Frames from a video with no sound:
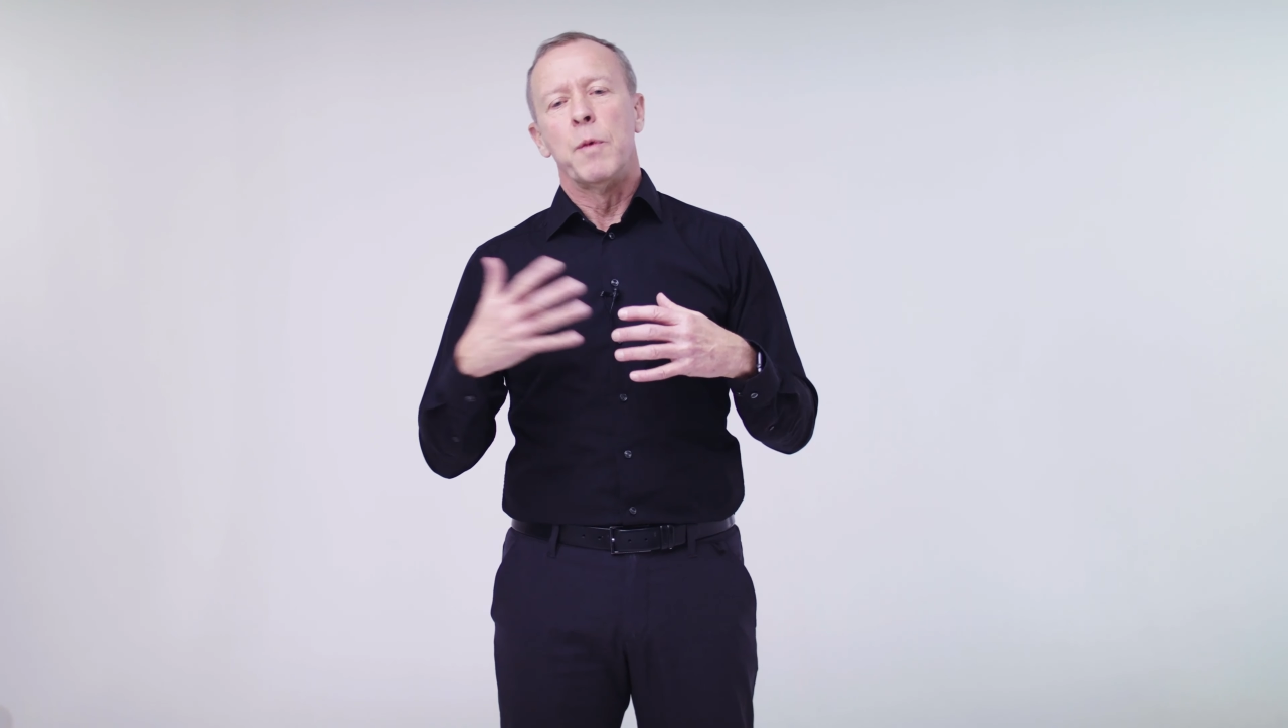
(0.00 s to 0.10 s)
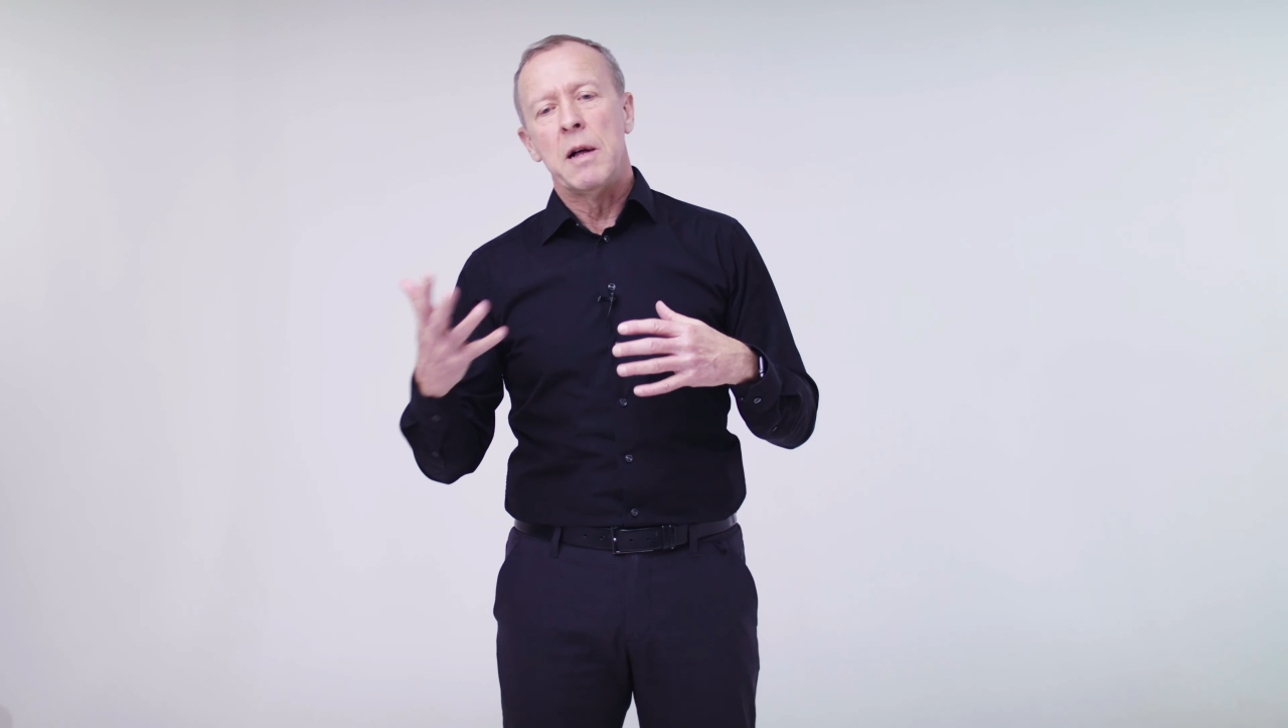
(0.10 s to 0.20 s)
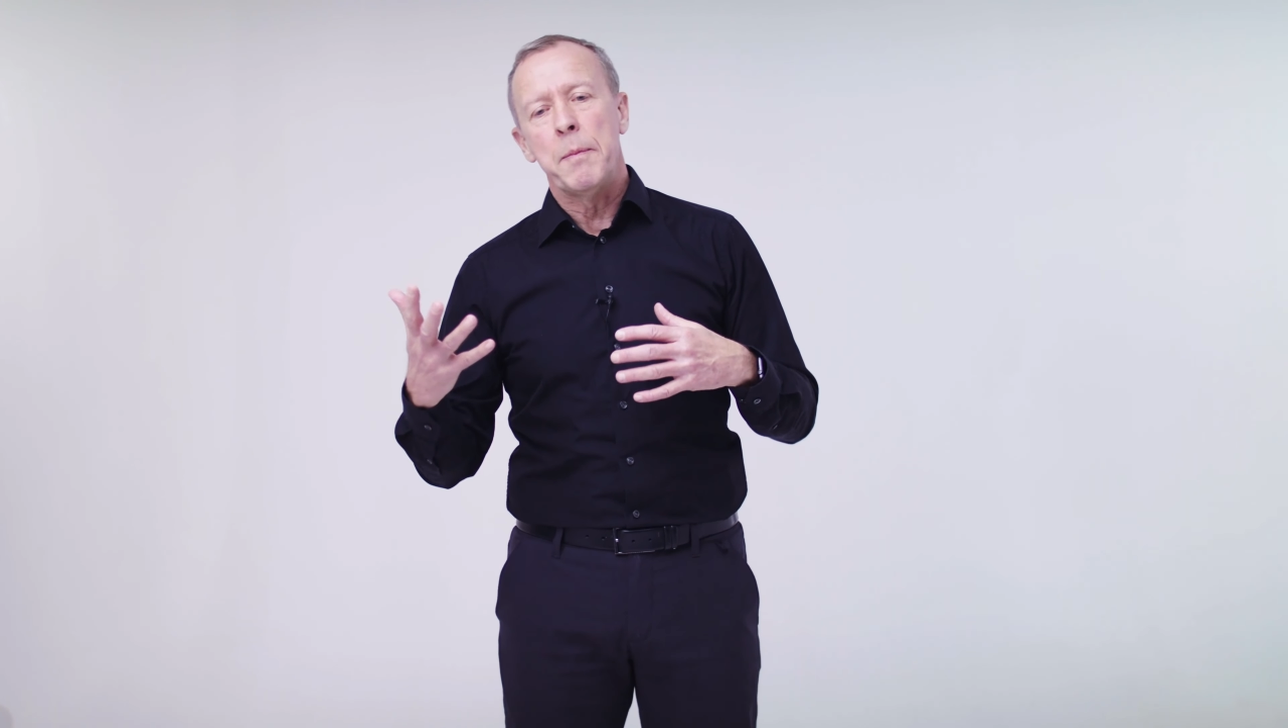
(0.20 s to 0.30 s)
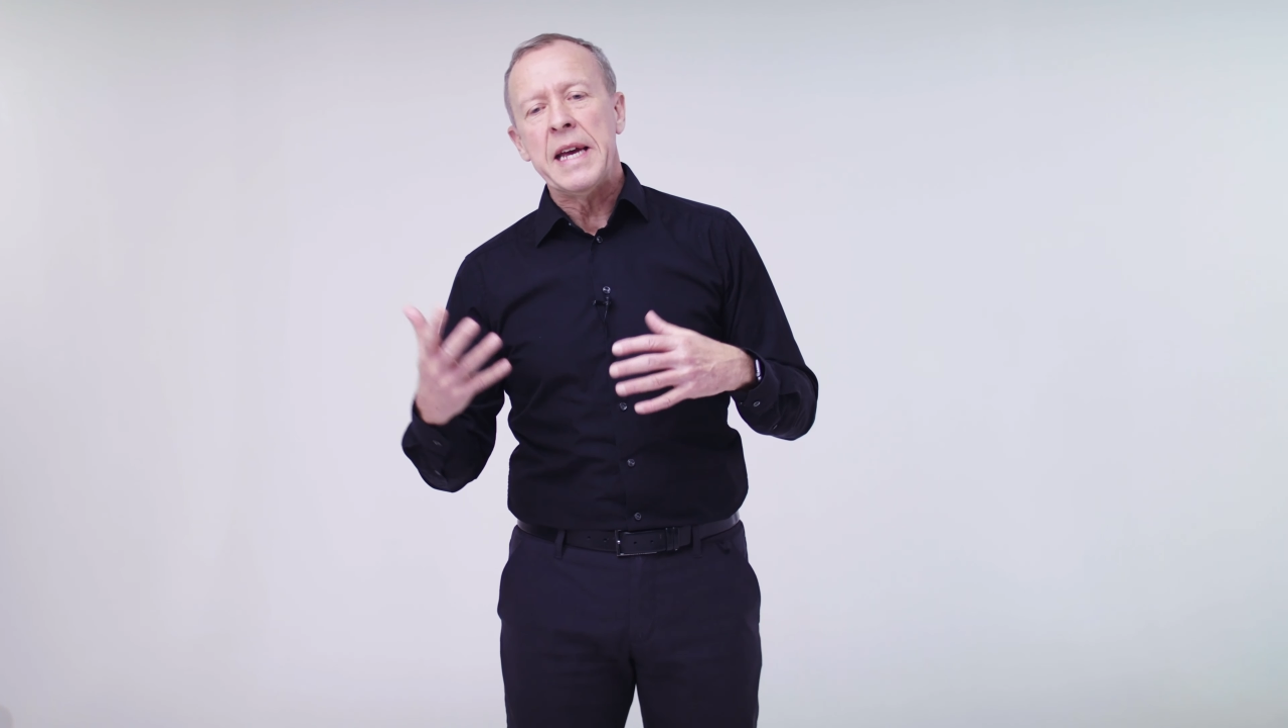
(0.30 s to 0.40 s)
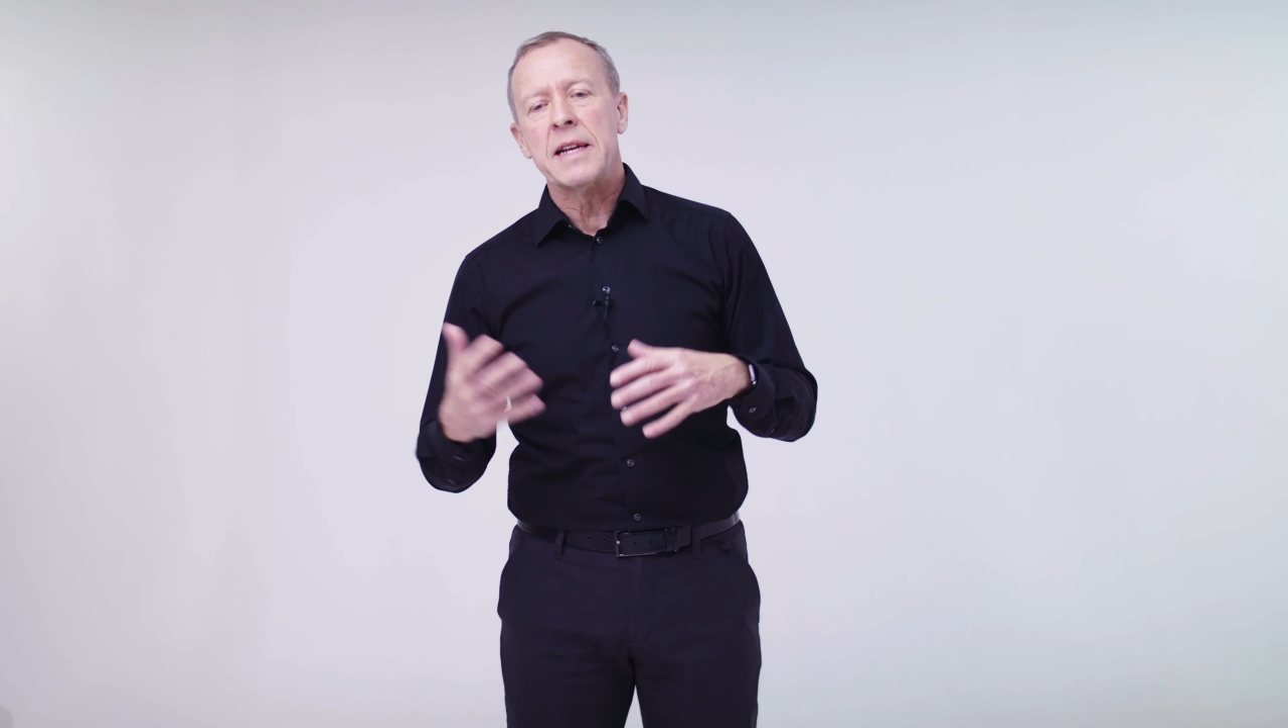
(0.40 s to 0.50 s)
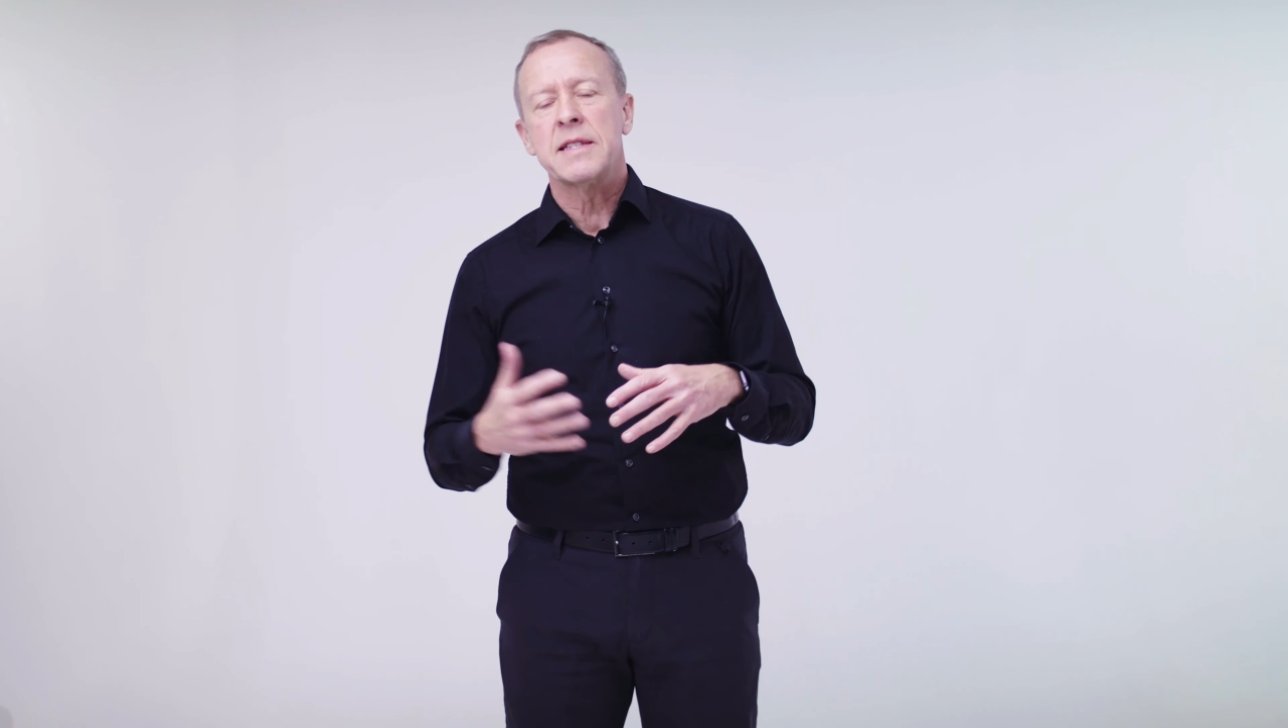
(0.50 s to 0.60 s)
well-being